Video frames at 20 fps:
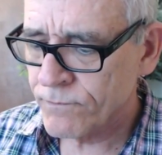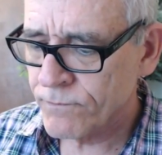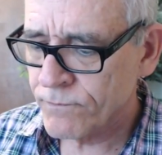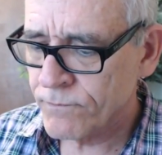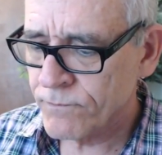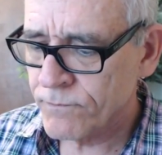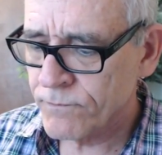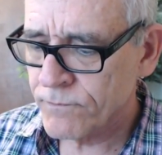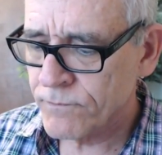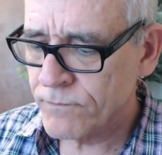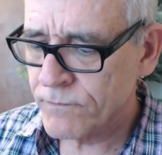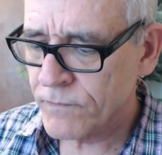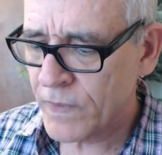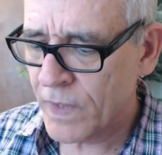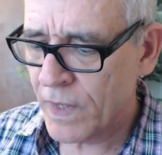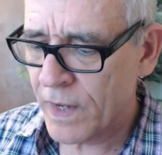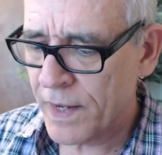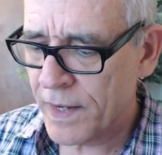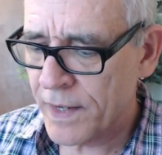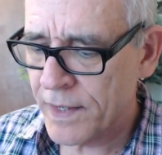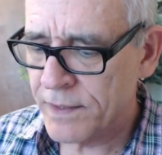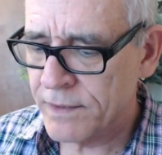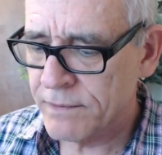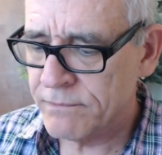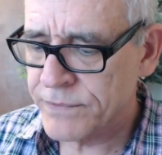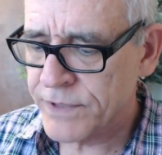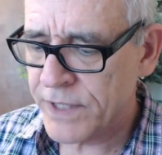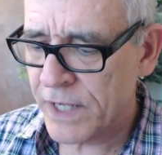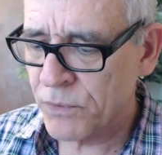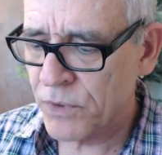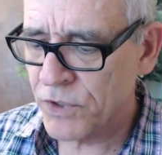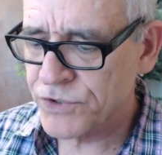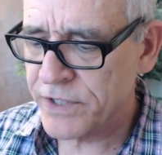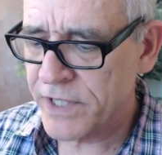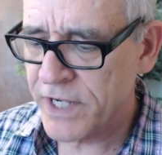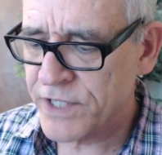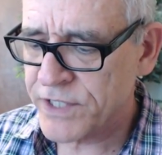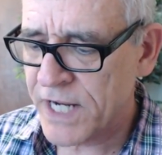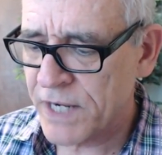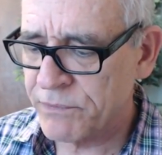um, Ty Wilson asked, can we
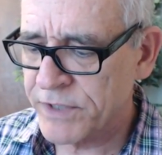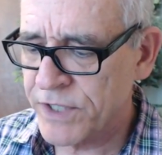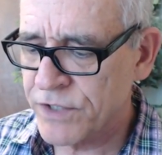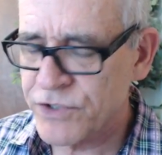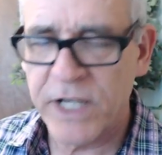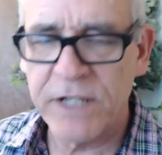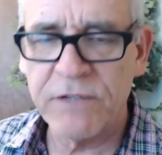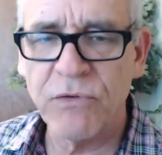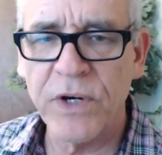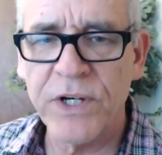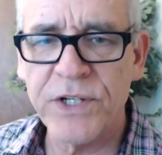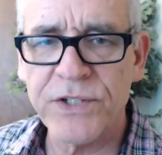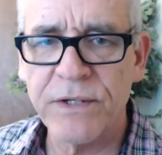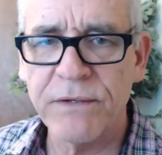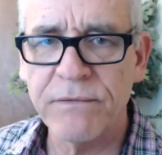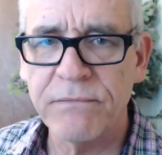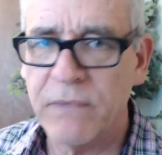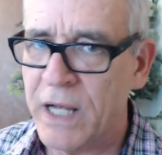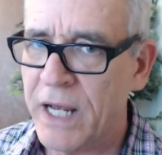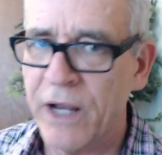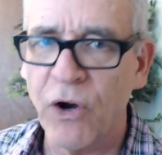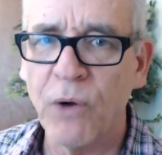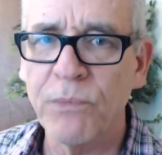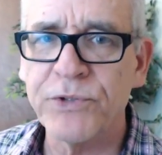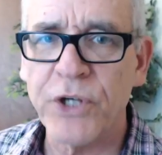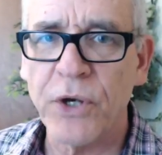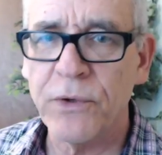use head voice? I hope so.